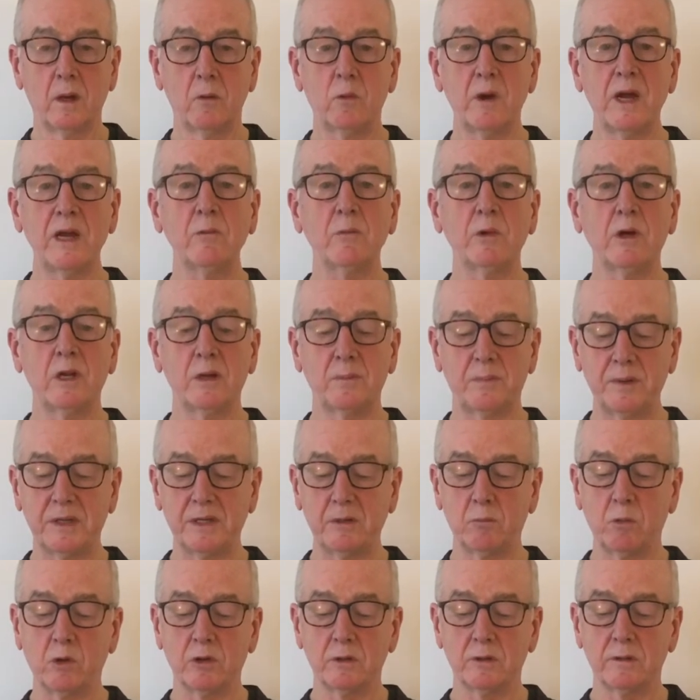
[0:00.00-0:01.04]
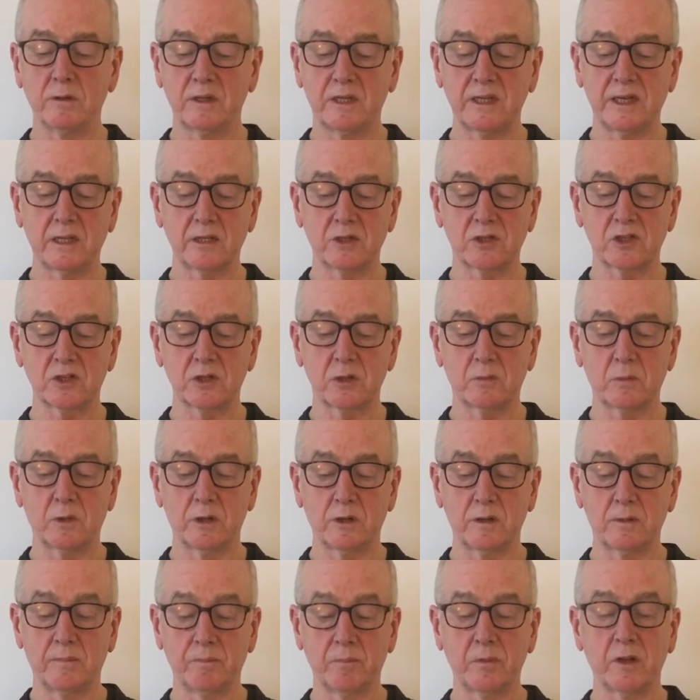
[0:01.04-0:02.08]
"When will it be won?" yelled
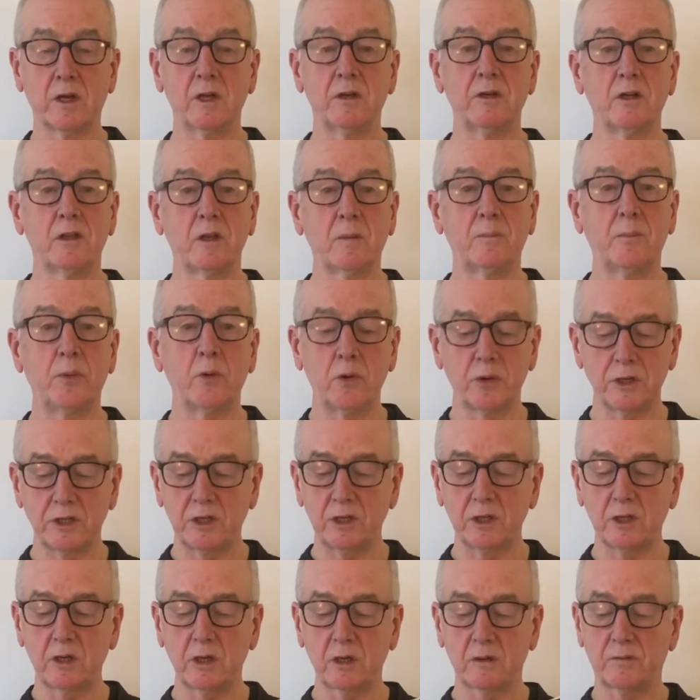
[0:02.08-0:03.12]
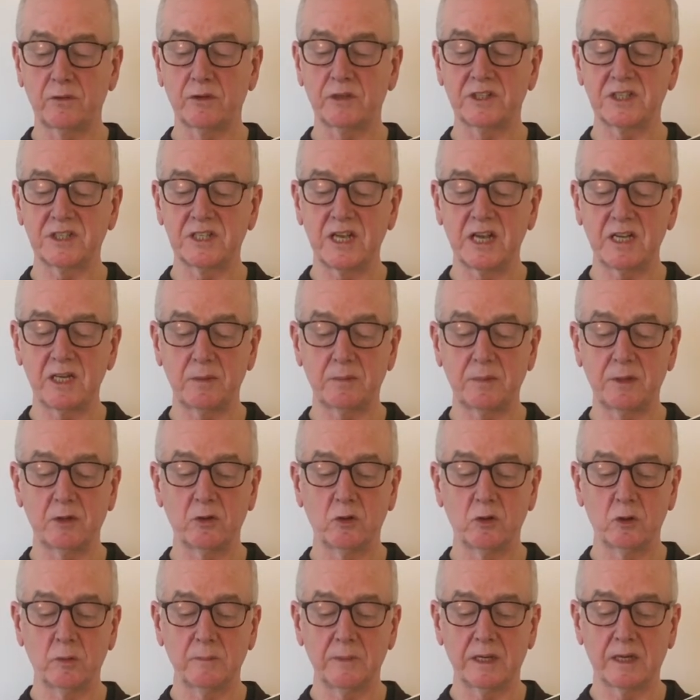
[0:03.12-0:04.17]
someone, another boy yearning for his dad to be
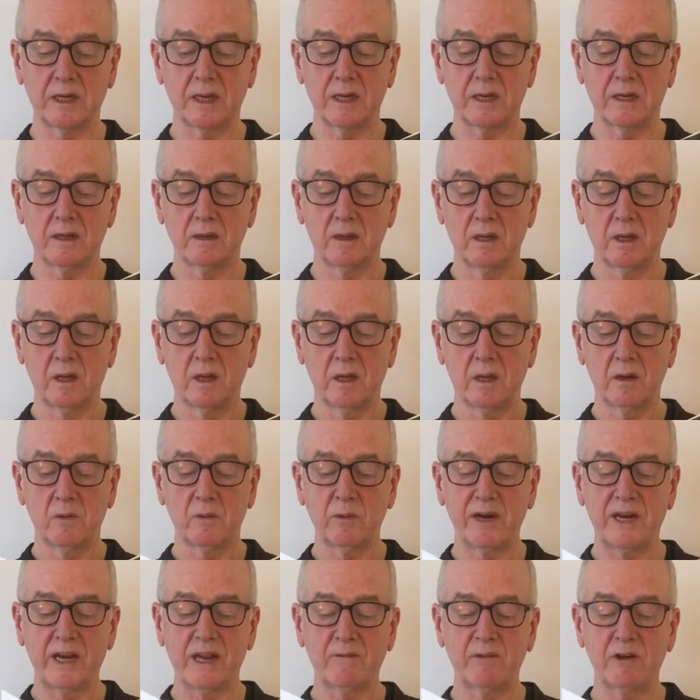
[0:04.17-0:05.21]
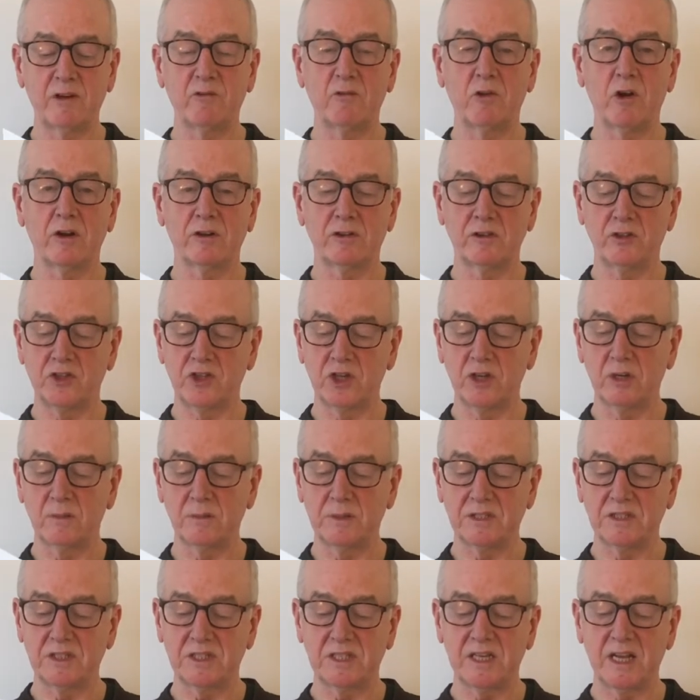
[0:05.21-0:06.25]
home again. "When every rotten
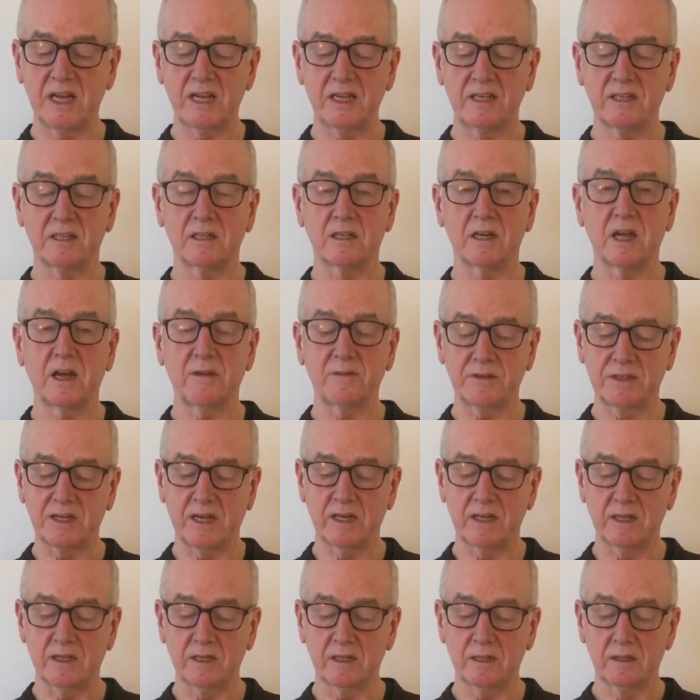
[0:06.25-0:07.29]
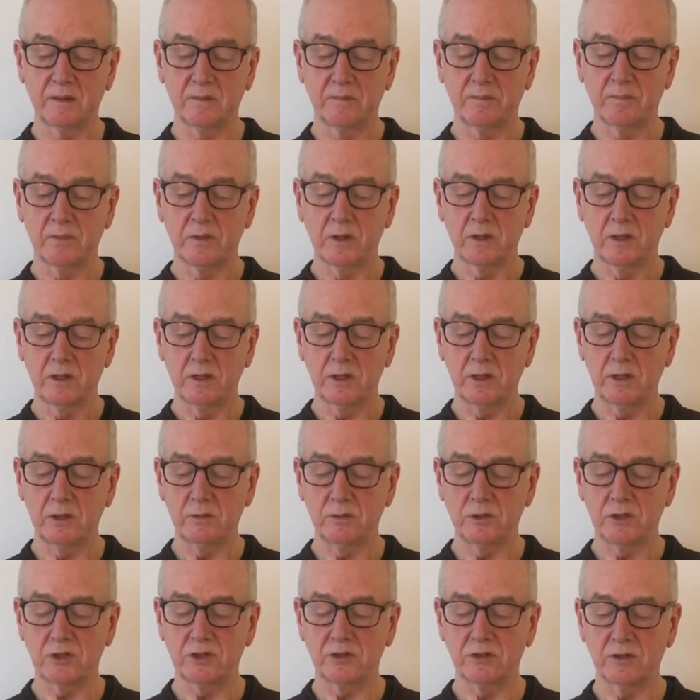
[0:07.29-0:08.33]
German's dead," laughed Alec.
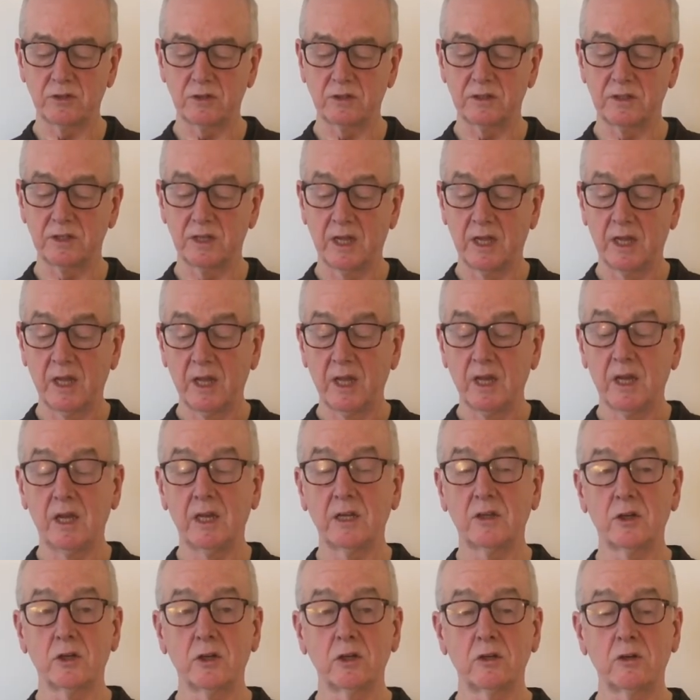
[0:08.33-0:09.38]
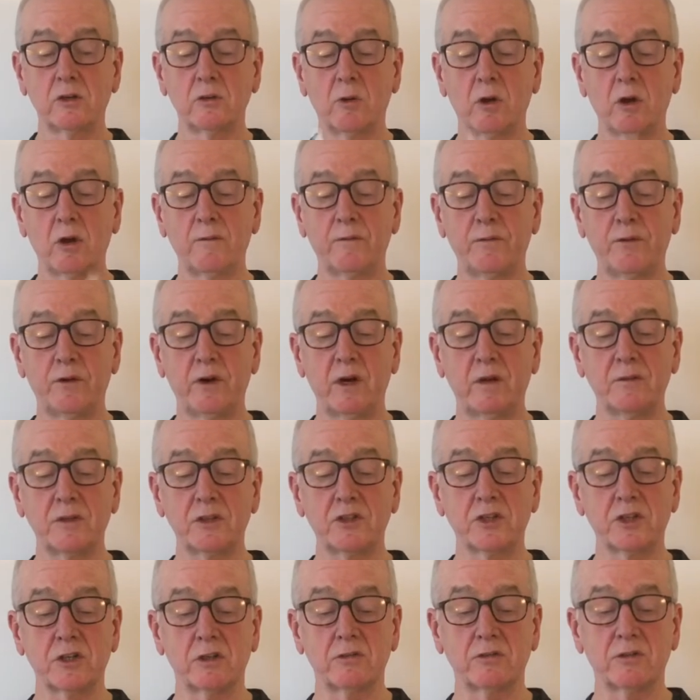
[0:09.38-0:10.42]
Hughes shrugged. "It could go on forever,
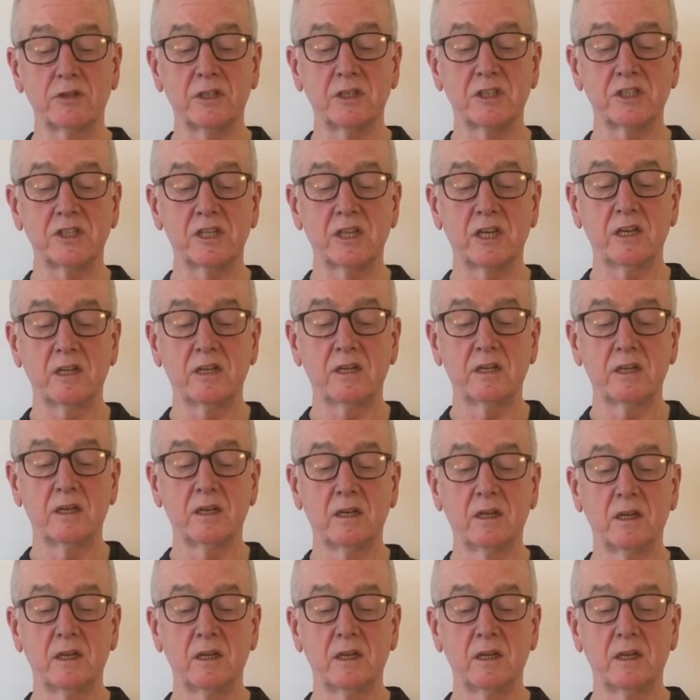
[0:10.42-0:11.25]
children," he said.